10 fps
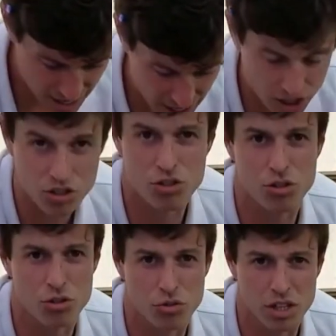
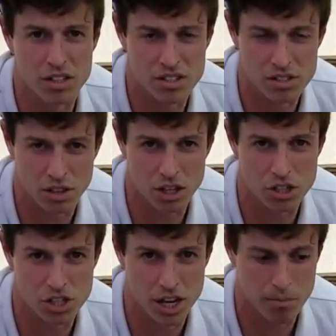into the
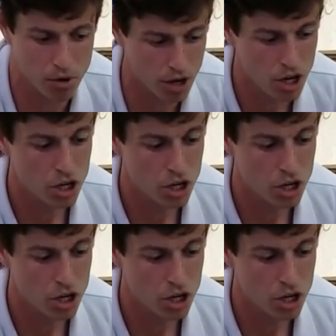sludge chamber